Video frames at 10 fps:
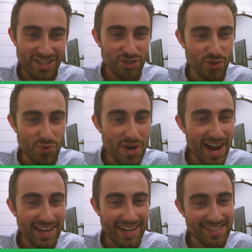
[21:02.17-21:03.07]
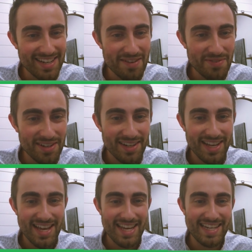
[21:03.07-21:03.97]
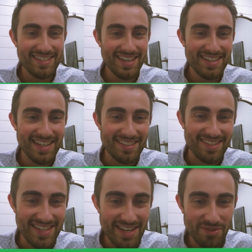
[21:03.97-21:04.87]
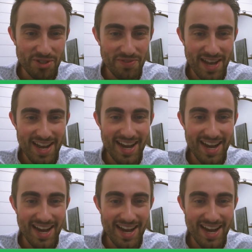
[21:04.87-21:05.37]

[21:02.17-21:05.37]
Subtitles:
2987. He says, as a Steelers fan,